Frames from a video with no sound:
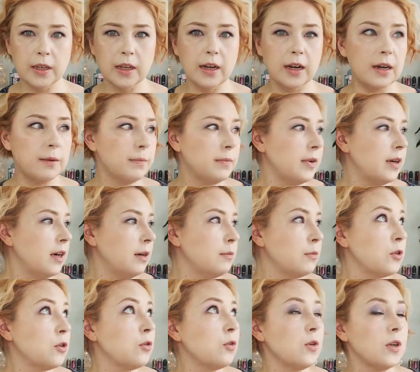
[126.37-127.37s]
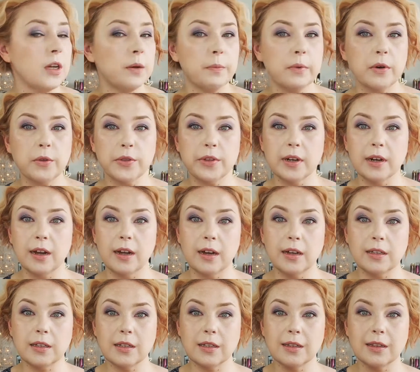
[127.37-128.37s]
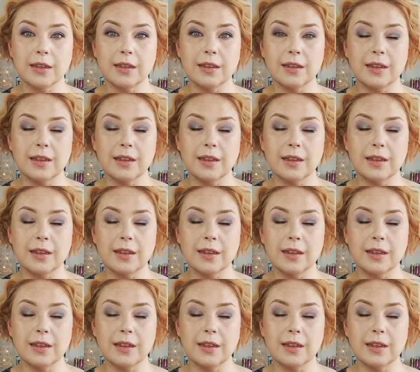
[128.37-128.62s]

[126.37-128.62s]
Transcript: I'm sorry about the lighting.